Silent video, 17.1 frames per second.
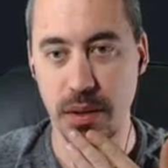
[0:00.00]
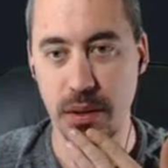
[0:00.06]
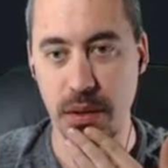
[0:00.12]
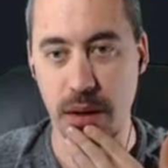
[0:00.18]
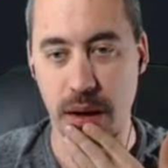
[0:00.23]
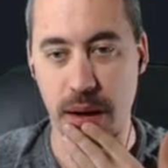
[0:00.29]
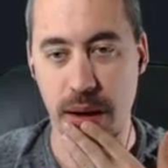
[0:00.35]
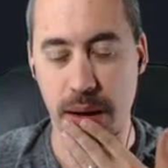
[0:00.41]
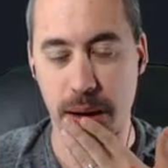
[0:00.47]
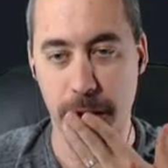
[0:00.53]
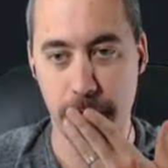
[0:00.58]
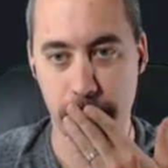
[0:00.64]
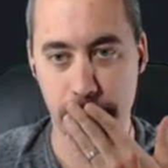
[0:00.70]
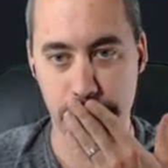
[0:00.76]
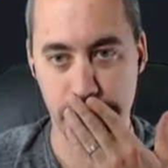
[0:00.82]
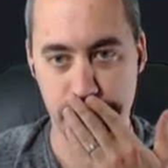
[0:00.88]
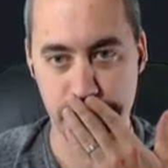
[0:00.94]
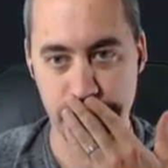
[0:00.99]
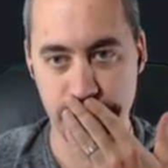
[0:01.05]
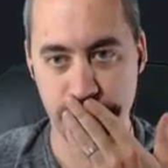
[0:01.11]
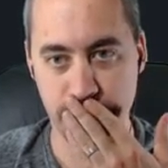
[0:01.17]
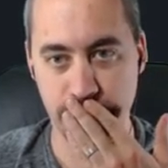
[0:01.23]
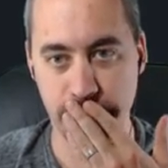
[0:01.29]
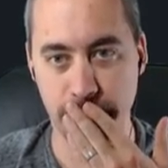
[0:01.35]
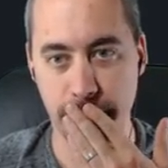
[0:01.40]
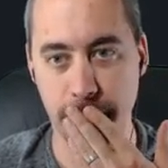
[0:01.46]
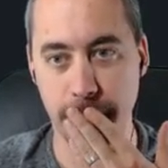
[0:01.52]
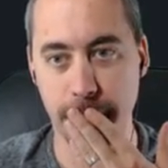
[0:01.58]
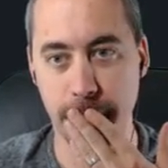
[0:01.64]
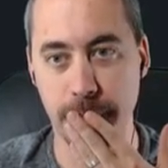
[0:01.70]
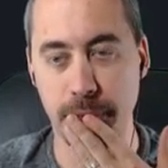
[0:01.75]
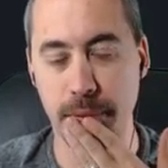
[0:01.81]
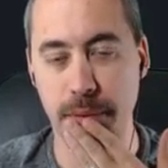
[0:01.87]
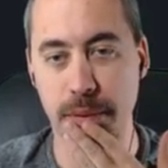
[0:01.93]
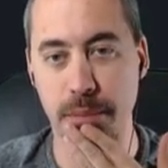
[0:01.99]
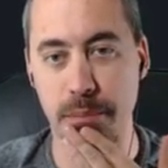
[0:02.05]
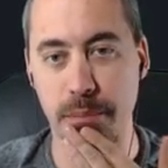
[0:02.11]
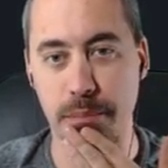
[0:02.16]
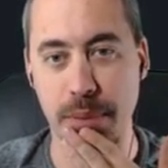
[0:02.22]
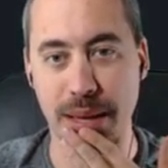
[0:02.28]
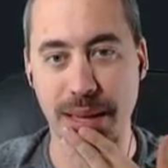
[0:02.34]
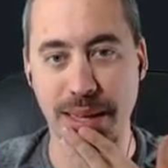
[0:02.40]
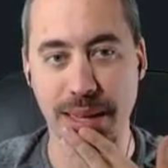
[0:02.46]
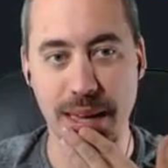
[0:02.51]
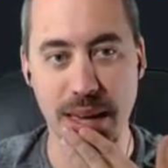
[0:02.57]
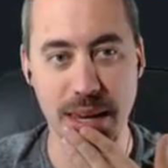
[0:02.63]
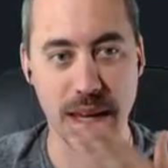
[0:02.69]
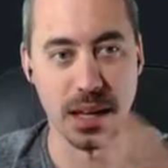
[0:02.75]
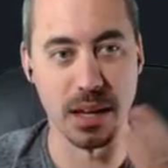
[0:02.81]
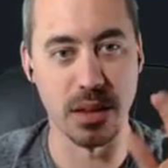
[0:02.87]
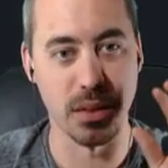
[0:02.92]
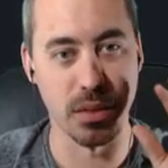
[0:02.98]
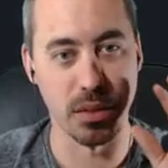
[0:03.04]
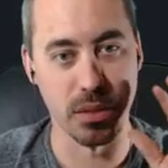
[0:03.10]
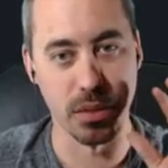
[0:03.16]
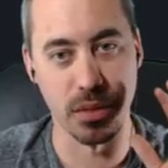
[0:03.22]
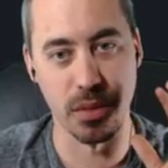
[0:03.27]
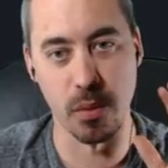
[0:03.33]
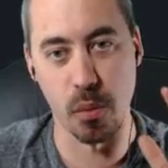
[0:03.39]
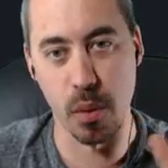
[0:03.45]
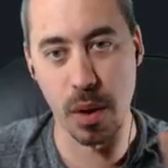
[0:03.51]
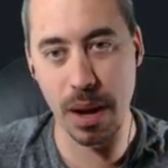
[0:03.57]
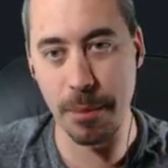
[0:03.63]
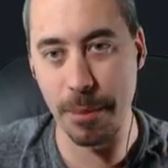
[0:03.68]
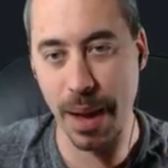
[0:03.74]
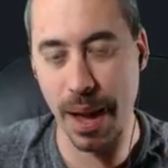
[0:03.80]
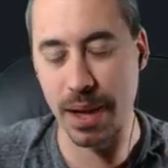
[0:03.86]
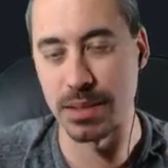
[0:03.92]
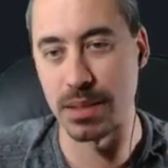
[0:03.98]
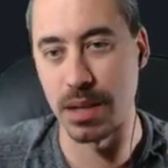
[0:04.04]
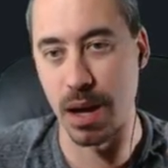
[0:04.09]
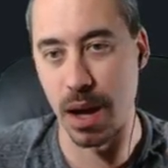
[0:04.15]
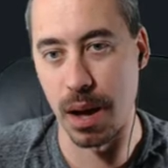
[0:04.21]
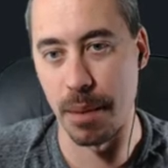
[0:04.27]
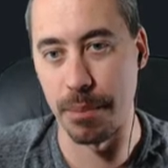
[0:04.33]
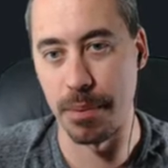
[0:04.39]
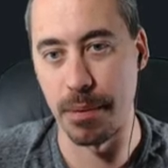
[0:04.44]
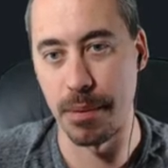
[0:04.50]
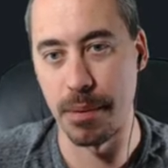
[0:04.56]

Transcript: Um, by getting the wing backs up